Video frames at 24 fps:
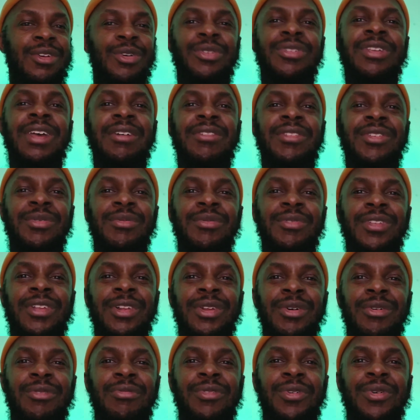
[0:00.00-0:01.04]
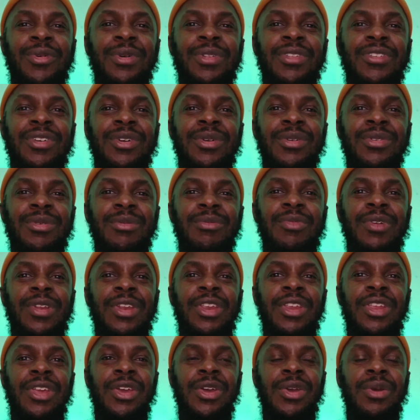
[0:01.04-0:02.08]
good to have something to look forward to,
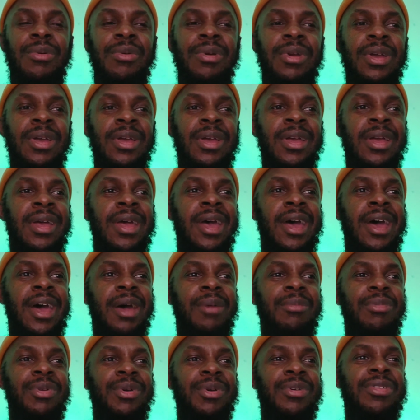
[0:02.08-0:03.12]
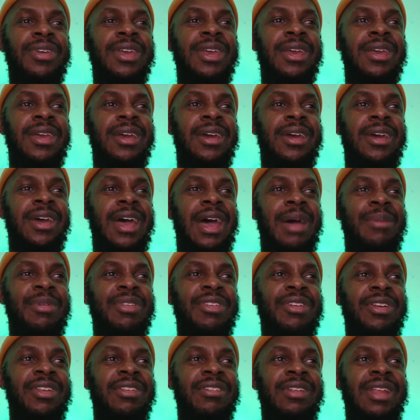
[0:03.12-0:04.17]
something new. Do I think
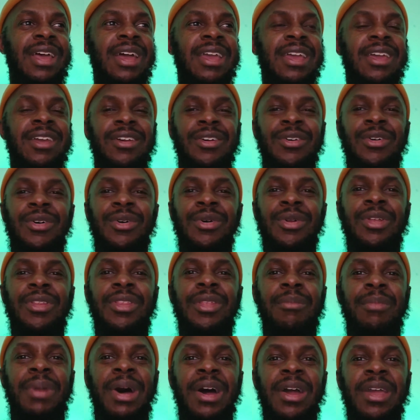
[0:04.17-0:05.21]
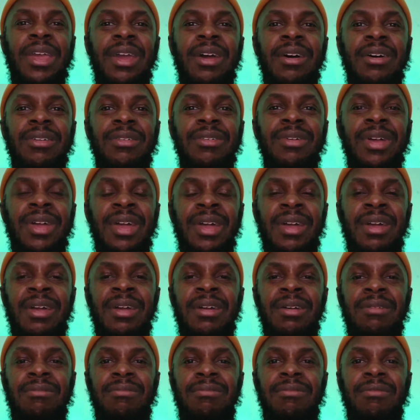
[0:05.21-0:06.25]
Amazon has like cornered the market on
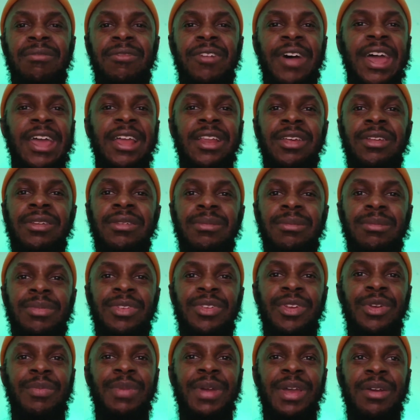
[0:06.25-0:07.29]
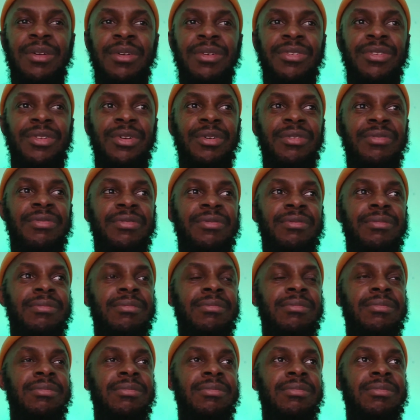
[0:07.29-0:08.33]
violent superhero stuff?
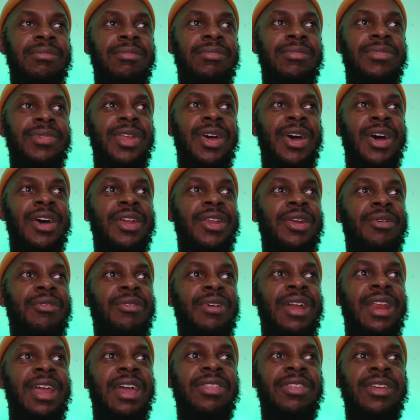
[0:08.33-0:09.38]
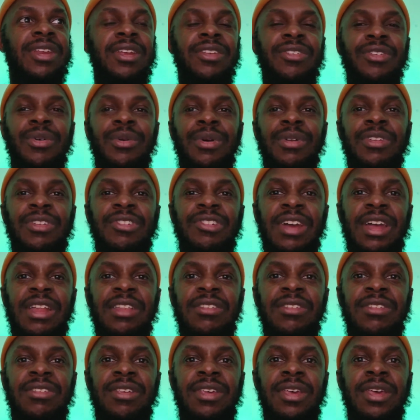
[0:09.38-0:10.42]
No, not really. I think there's always a
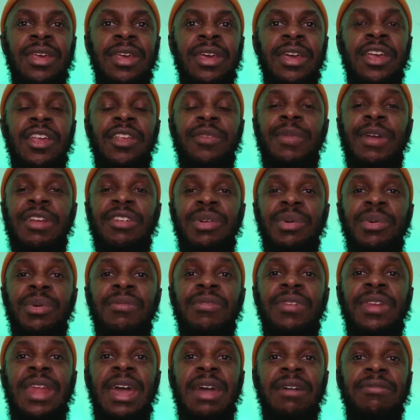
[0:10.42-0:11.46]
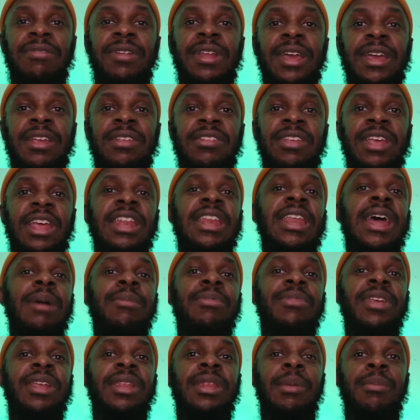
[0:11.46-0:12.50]
chance, especially with Netflix
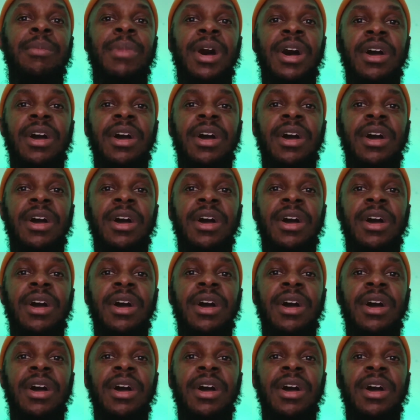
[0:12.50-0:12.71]
adapting the